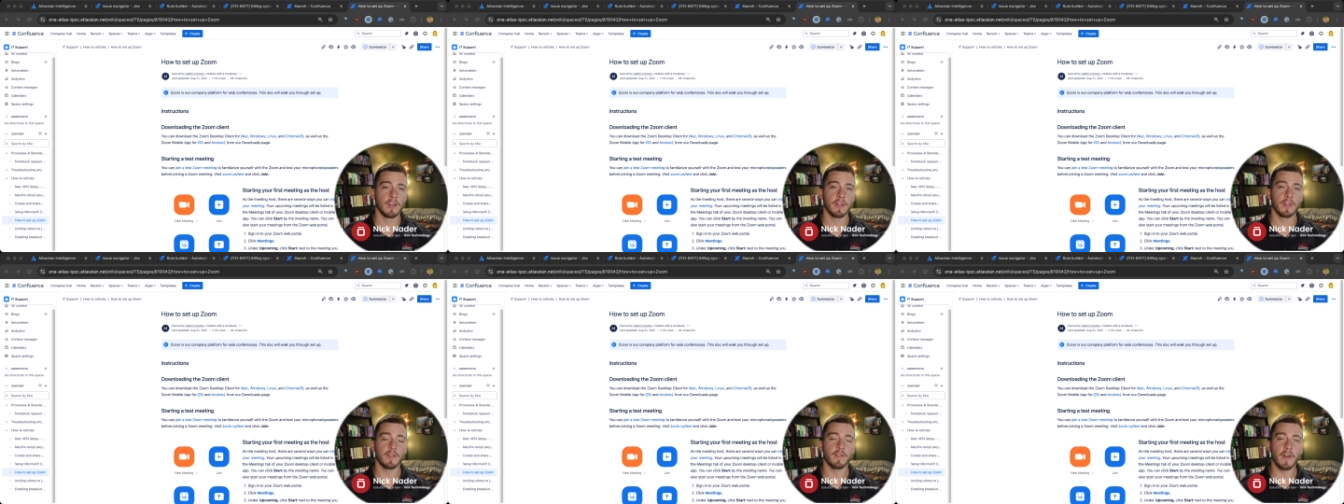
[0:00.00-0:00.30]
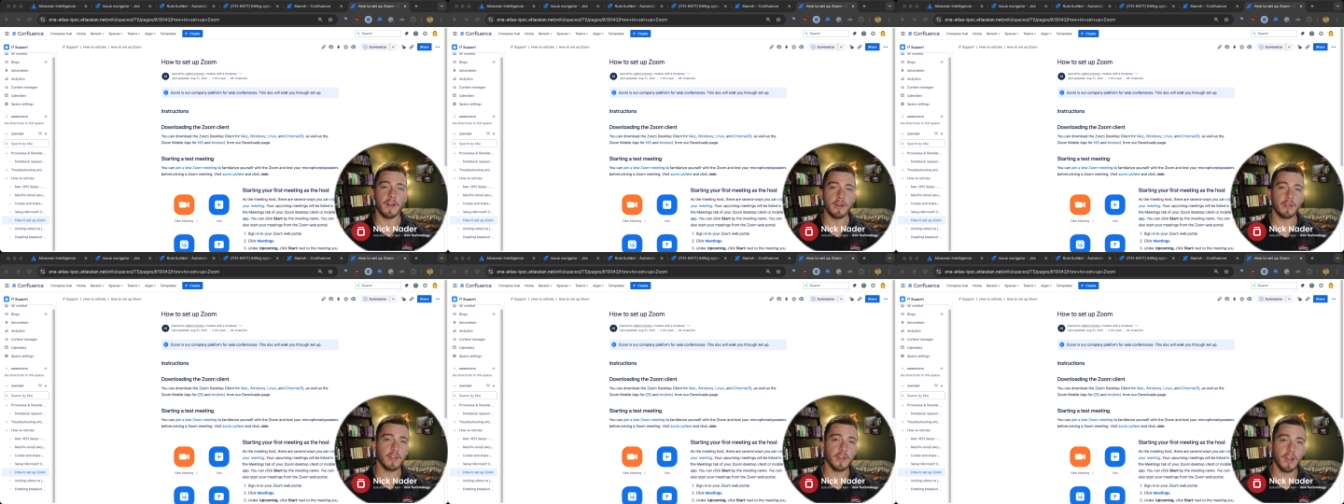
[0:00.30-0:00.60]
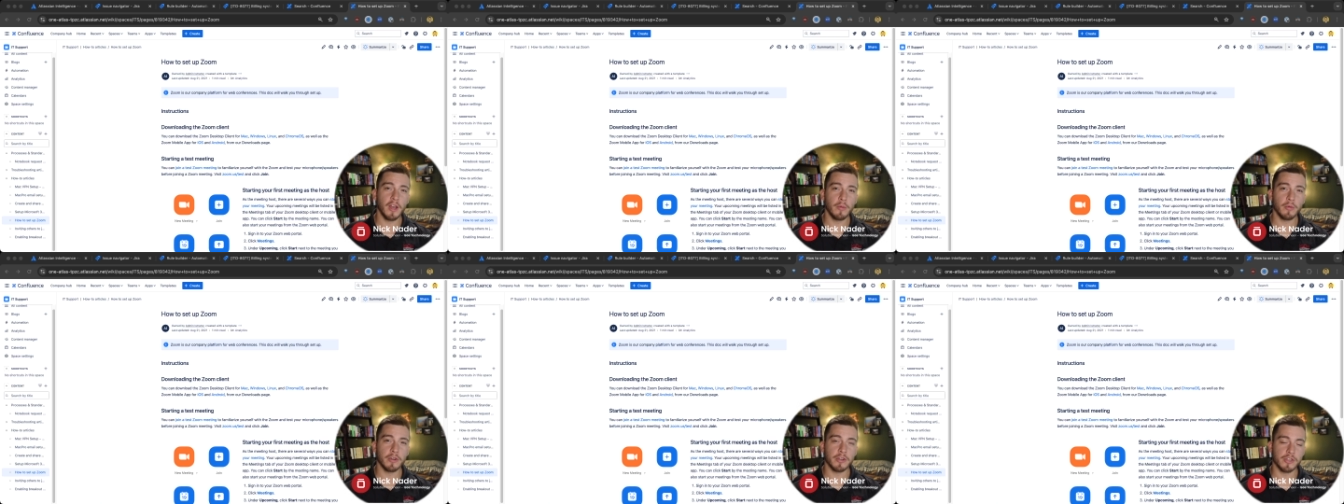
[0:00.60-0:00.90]
The final
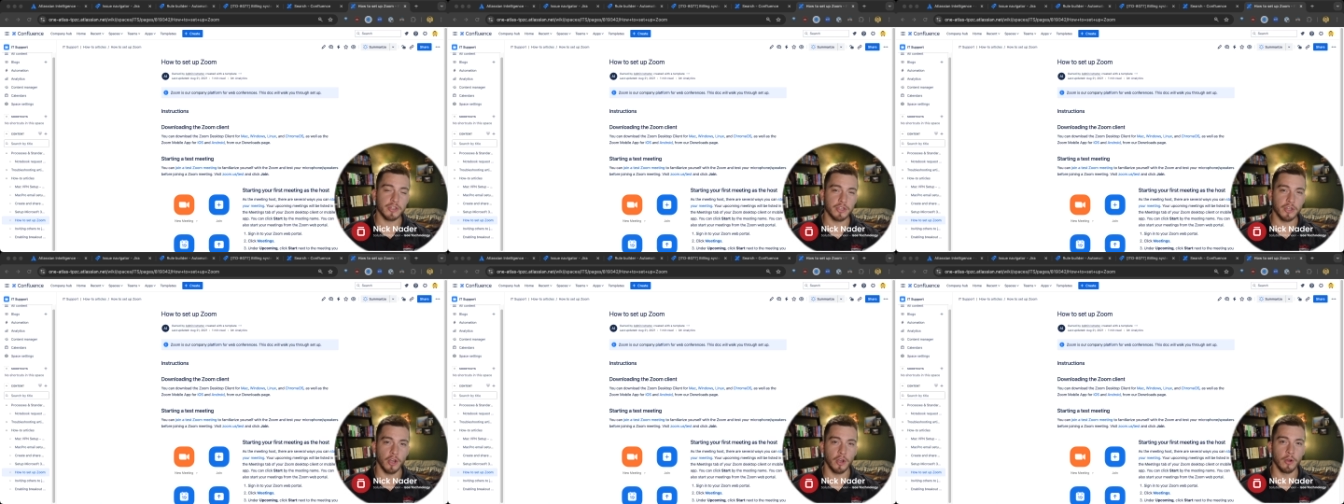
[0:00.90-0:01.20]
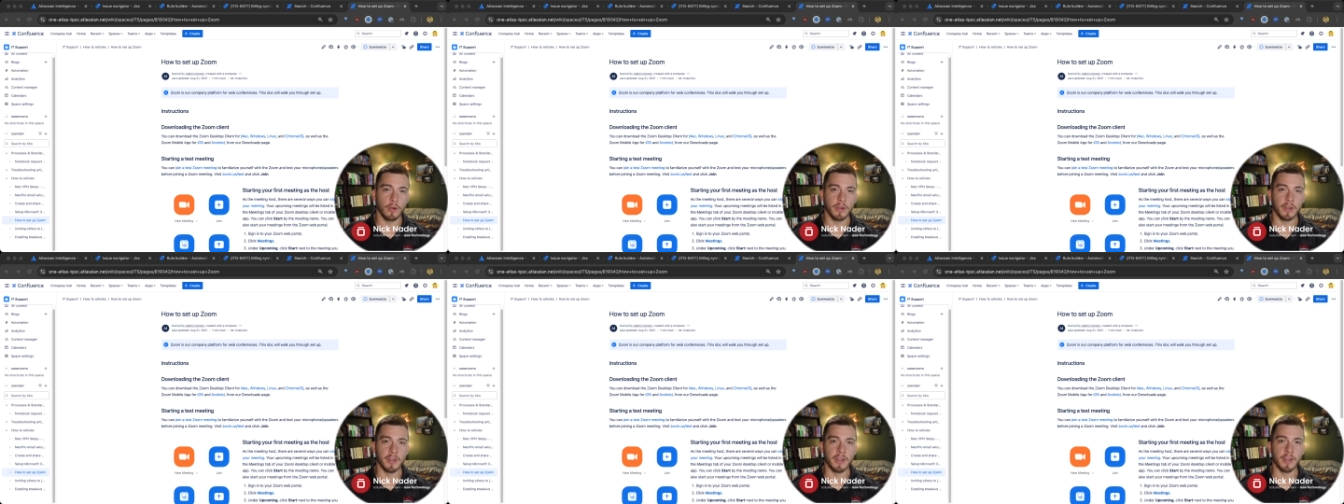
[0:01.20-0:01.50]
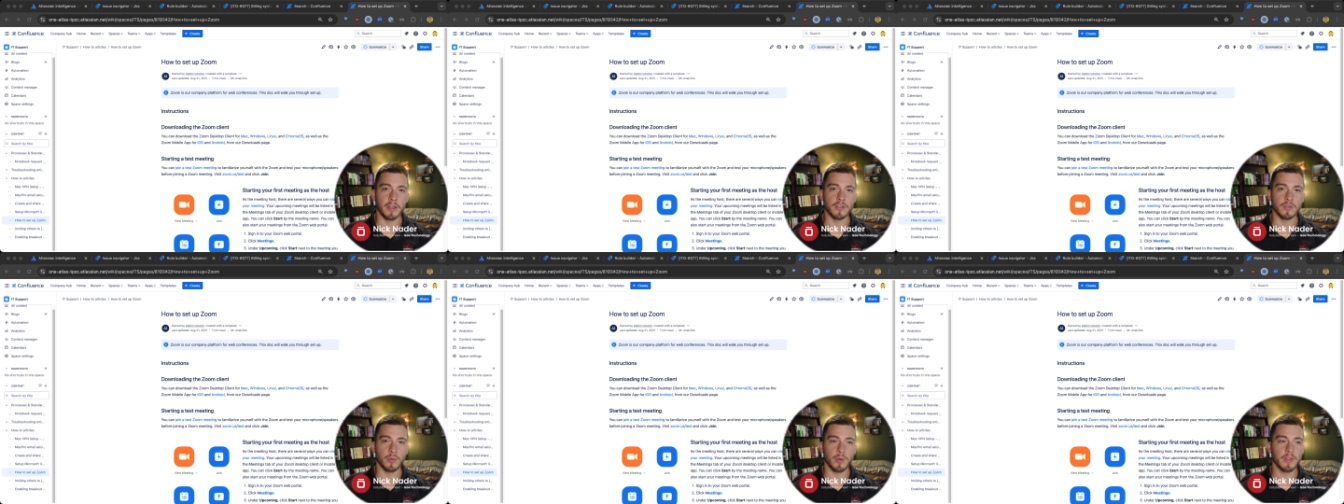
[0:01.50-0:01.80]
thing I want to show
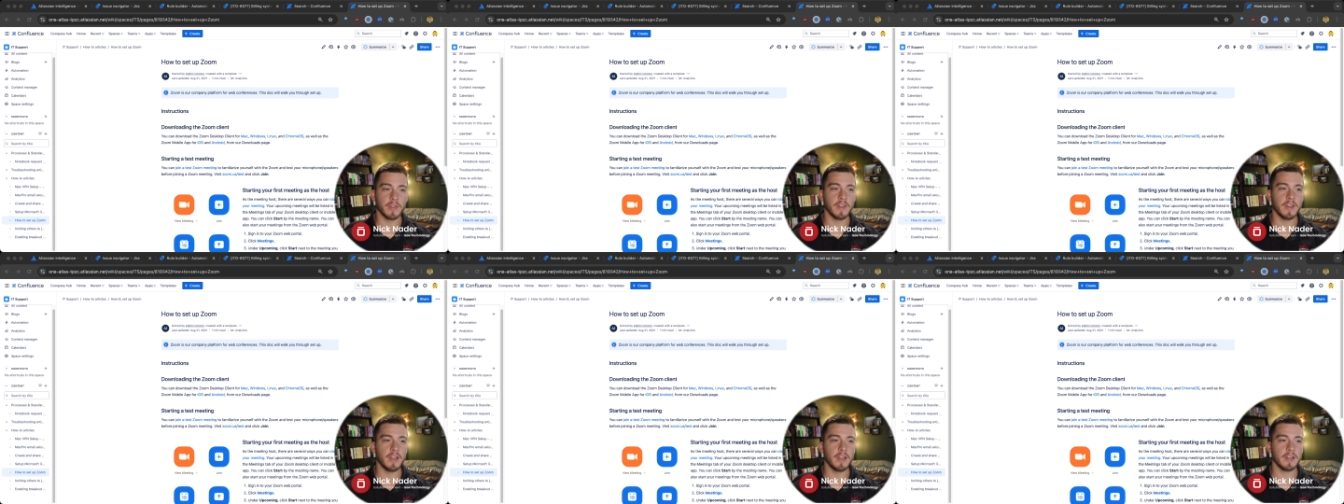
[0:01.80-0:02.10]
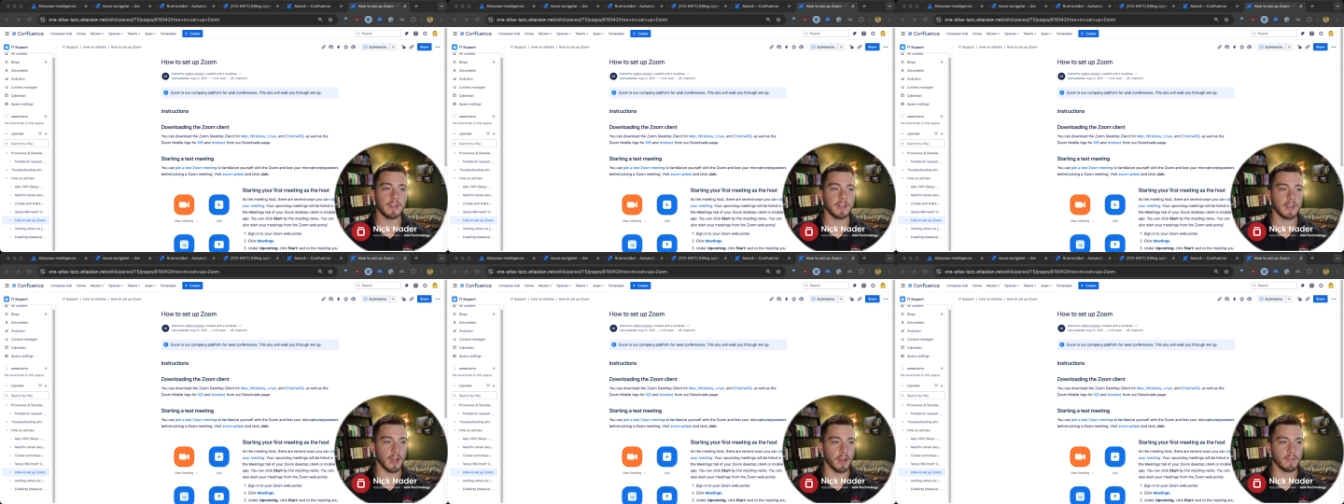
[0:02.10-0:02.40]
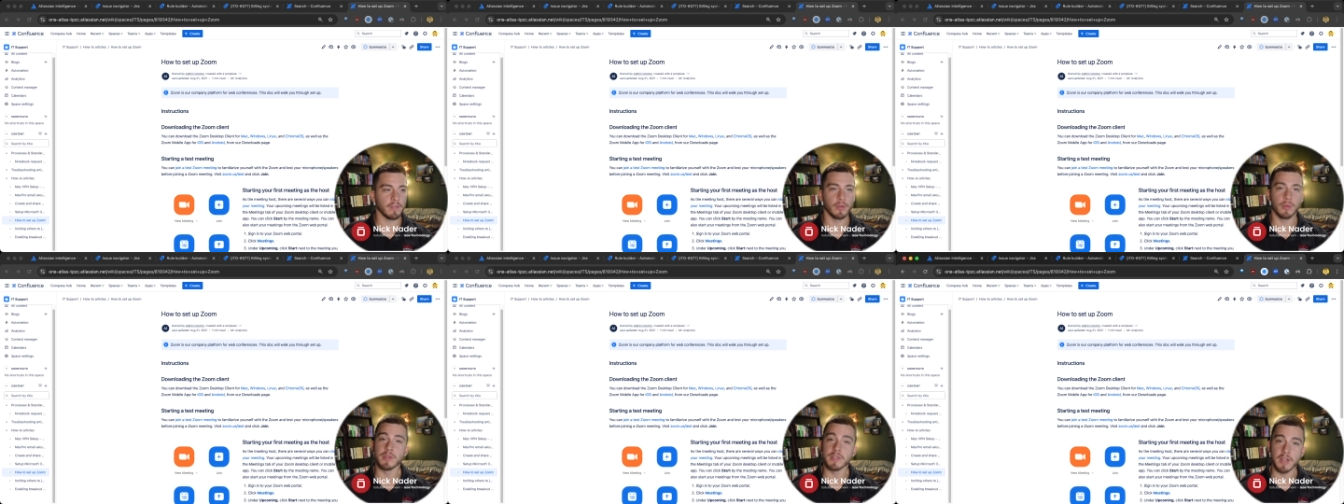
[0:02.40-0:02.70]
is within
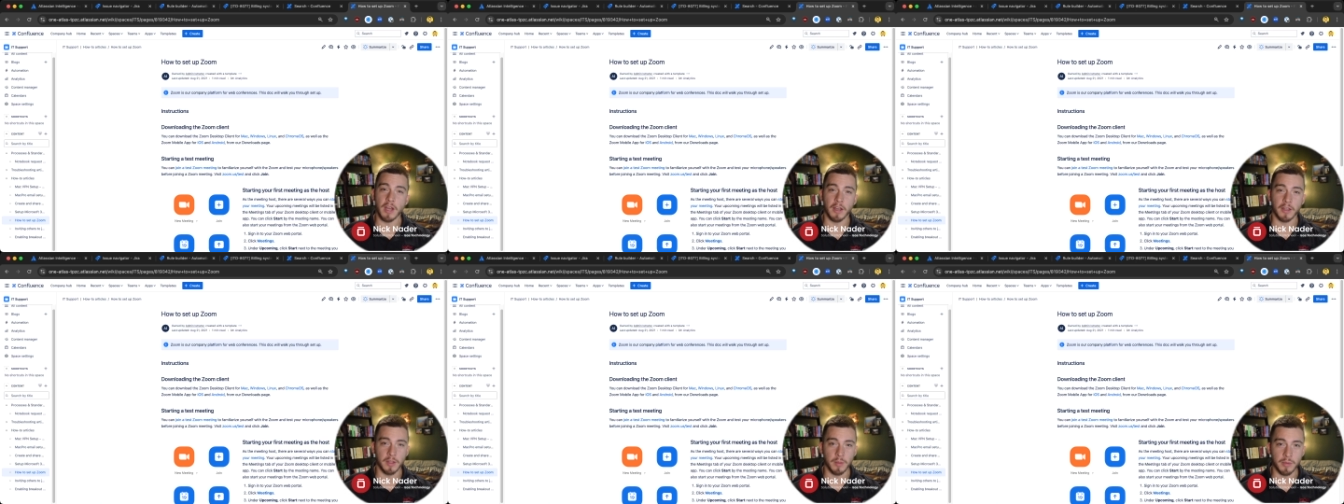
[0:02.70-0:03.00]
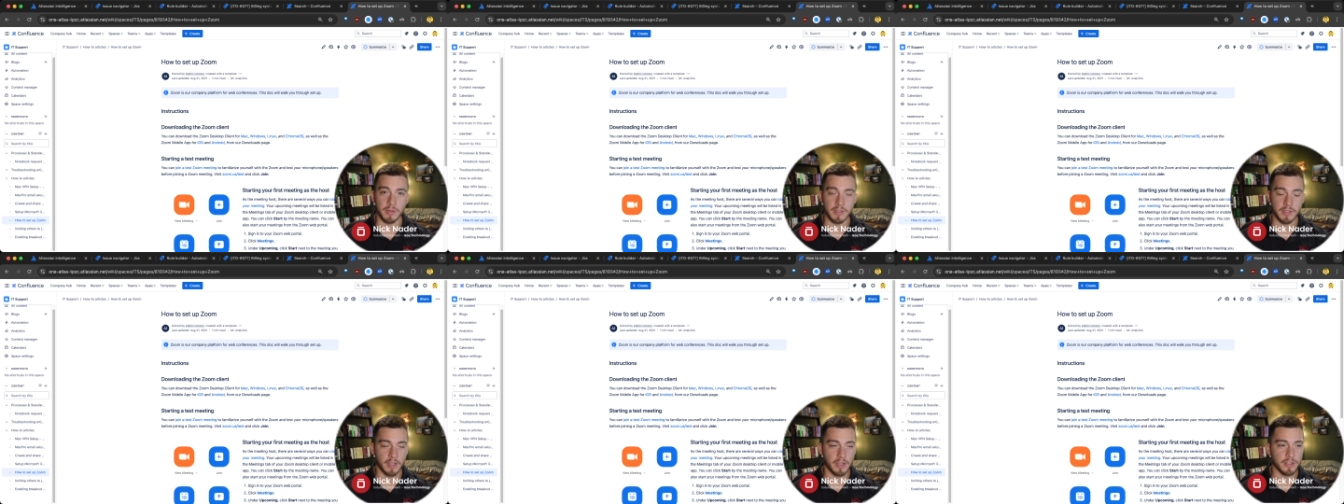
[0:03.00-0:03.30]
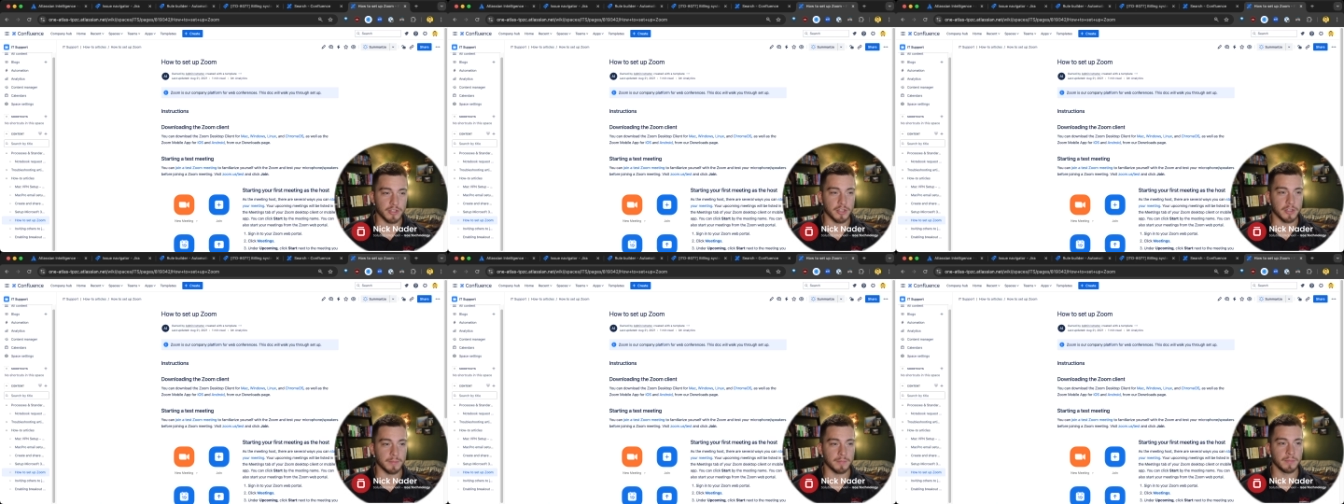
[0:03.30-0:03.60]
Confluence
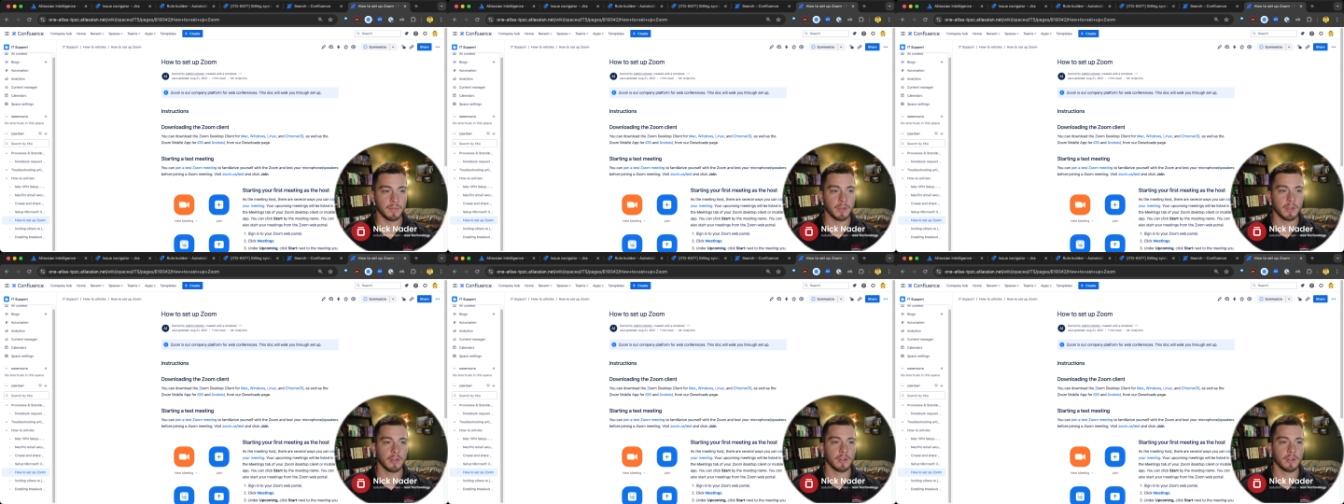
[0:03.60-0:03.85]
documentation.